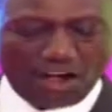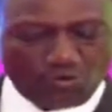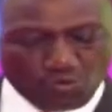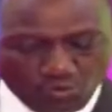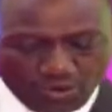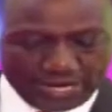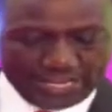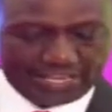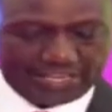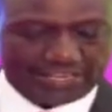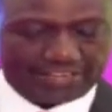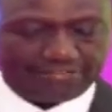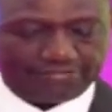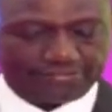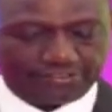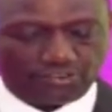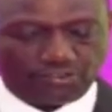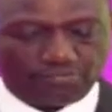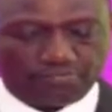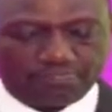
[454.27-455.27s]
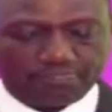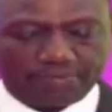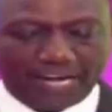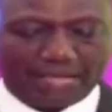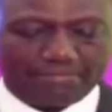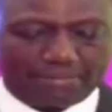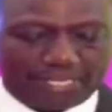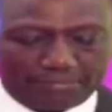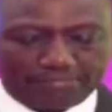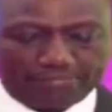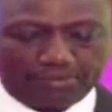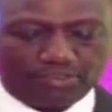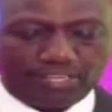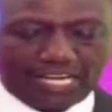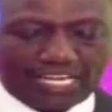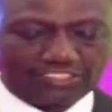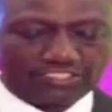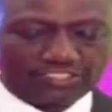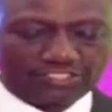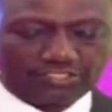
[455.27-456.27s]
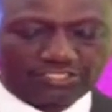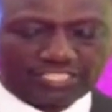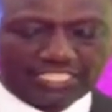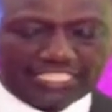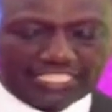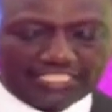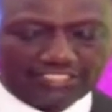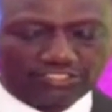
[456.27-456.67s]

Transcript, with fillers: away from primary production